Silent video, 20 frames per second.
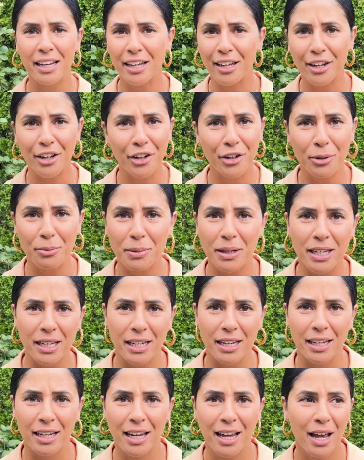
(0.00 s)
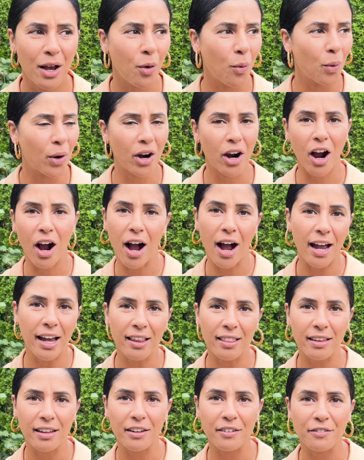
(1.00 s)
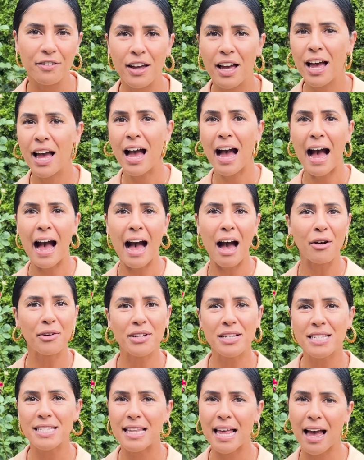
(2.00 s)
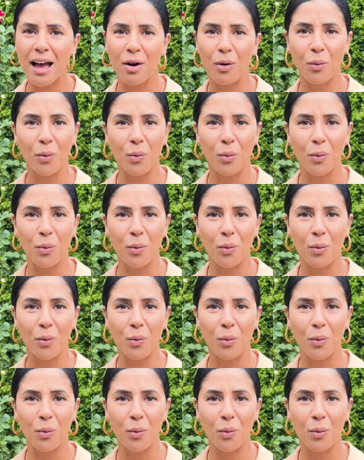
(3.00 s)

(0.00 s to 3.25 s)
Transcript: near me, where I live? How does that